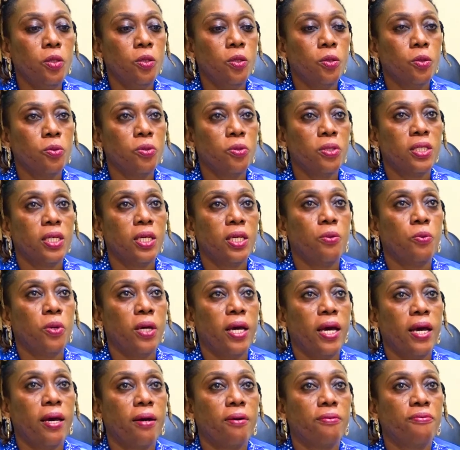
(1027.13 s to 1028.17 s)
You could see we
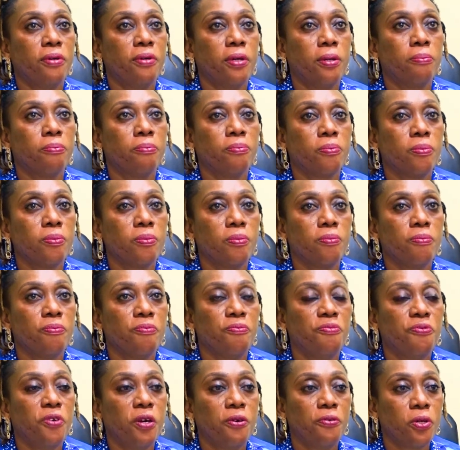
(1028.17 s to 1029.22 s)
have
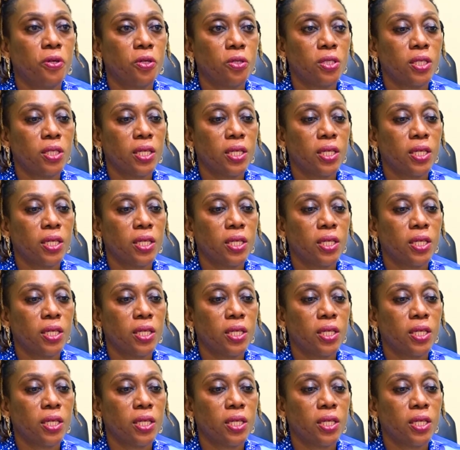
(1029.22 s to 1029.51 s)
various